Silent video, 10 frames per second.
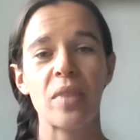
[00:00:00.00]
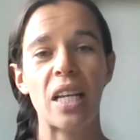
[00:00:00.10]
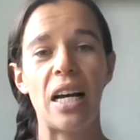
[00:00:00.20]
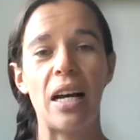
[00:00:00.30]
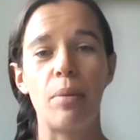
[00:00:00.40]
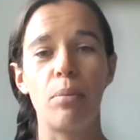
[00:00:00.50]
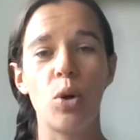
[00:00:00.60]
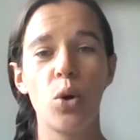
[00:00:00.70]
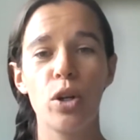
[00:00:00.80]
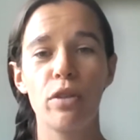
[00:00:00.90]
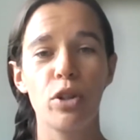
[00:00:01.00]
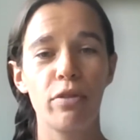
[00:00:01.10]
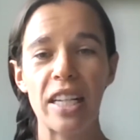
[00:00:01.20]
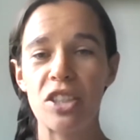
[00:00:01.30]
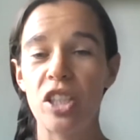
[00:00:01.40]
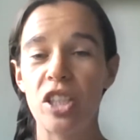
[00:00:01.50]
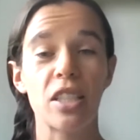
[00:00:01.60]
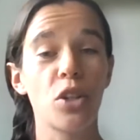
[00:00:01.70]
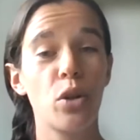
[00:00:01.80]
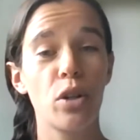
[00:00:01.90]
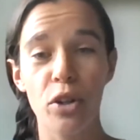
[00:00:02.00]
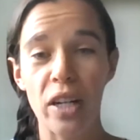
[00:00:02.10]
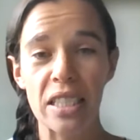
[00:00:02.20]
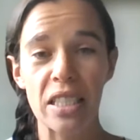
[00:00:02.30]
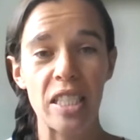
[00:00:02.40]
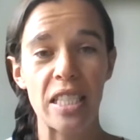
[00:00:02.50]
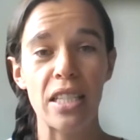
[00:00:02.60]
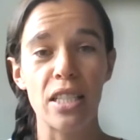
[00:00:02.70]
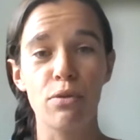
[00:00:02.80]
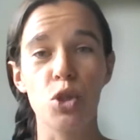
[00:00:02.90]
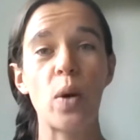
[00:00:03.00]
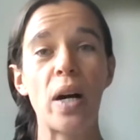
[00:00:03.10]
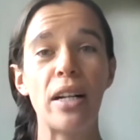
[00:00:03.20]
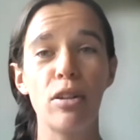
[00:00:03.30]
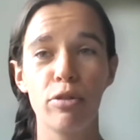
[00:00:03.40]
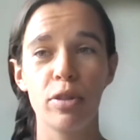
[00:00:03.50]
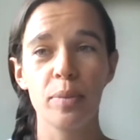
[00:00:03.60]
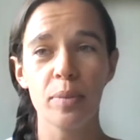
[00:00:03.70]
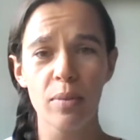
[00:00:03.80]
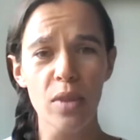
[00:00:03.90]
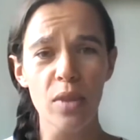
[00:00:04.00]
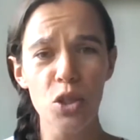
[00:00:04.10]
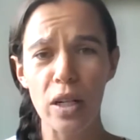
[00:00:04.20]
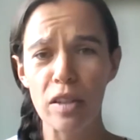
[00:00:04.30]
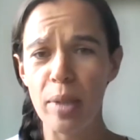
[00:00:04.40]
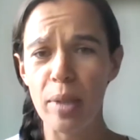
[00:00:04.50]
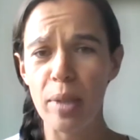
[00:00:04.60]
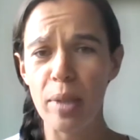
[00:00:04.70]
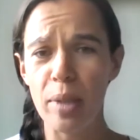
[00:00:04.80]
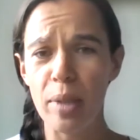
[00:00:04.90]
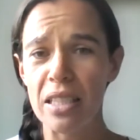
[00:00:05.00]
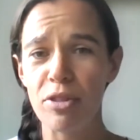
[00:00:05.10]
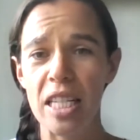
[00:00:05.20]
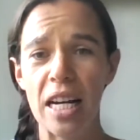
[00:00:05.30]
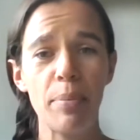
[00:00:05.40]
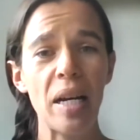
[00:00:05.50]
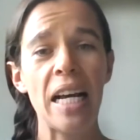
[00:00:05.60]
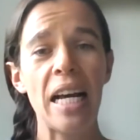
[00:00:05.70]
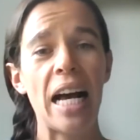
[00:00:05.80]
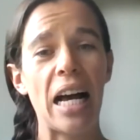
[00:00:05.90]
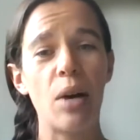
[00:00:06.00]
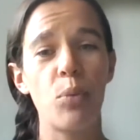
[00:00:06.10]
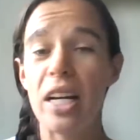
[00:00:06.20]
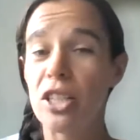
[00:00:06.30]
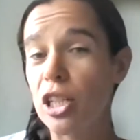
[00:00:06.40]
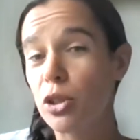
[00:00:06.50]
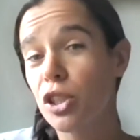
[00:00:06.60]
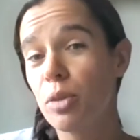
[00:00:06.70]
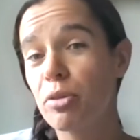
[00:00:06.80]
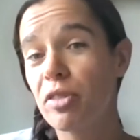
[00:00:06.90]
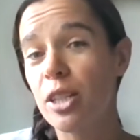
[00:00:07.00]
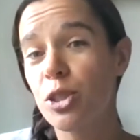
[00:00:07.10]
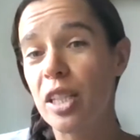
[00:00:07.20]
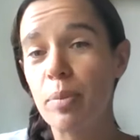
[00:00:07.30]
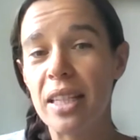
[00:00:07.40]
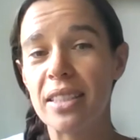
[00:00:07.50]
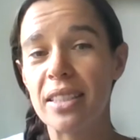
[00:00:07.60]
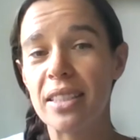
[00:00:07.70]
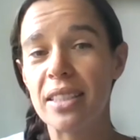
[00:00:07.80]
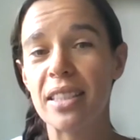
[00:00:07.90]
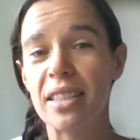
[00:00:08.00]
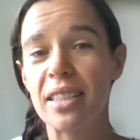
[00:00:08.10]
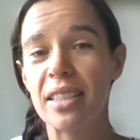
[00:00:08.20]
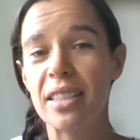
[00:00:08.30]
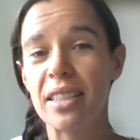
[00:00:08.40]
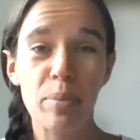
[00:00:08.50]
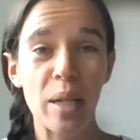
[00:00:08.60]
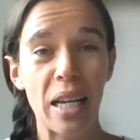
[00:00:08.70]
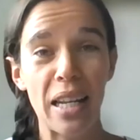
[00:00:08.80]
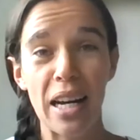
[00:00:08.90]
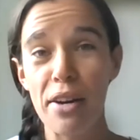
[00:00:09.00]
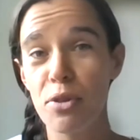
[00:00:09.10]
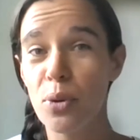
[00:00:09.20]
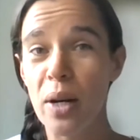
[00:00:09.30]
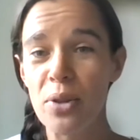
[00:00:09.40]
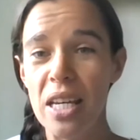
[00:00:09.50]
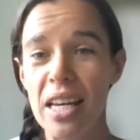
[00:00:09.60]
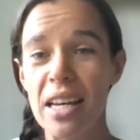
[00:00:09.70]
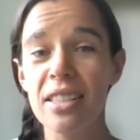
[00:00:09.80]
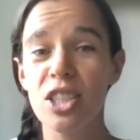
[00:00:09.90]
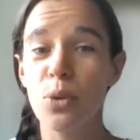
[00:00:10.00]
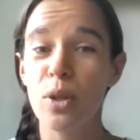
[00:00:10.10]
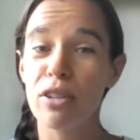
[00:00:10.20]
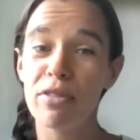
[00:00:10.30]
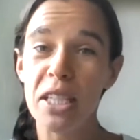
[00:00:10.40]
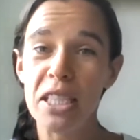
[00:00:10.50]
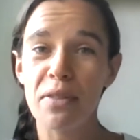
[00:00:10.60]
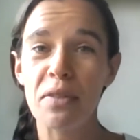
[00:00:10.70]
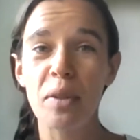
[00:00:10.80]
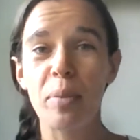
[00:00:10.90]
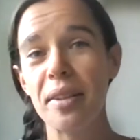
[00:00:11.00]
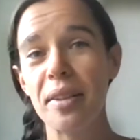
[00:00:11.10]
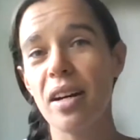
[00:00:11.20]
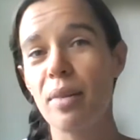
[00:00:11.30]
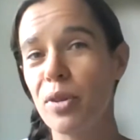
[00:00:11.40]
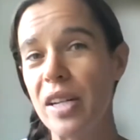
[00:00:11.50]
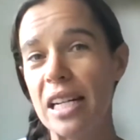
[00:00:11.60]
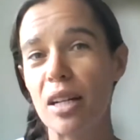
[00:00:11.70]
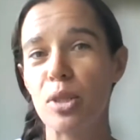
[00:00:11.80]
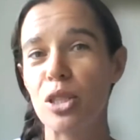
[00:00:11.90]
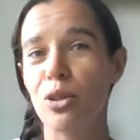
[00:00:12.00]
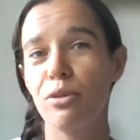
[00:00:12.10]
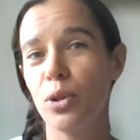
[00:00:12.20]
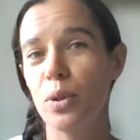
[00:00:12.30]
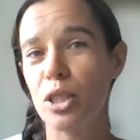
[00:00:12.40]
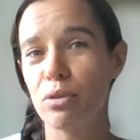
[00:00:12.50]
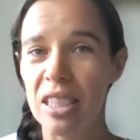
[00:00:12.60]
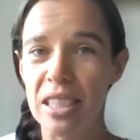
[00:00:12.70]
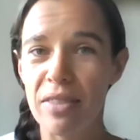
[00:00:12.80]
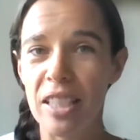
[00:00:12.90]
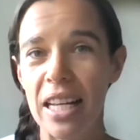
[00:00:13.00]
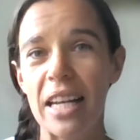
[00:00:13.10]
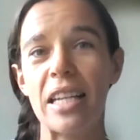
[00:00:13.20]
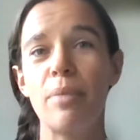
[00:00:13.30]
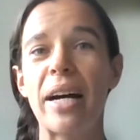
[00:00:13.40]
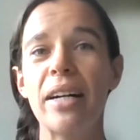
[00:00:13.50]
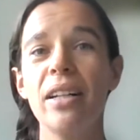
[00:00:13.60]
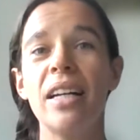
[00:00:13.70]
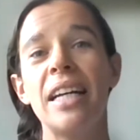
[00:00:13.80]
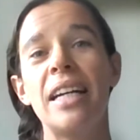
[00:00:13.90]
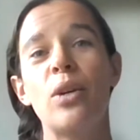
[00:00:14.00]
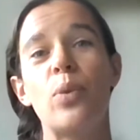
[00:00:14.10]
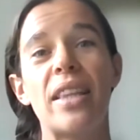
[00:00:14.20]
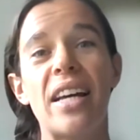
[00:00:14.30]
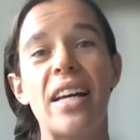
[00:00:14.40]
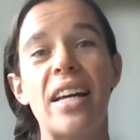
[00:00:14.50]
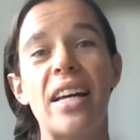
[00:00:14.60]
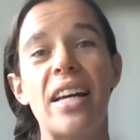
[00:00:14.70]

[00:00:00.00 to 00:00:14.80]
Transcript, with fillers: um, all of your fact sheets and all of your activities for 12 12 month every time. Um, we actually also prefer to keep the excitement and enthusiasm alive throughout the year. So on the first of every month, our marine clubbers look forward to receiving their email with their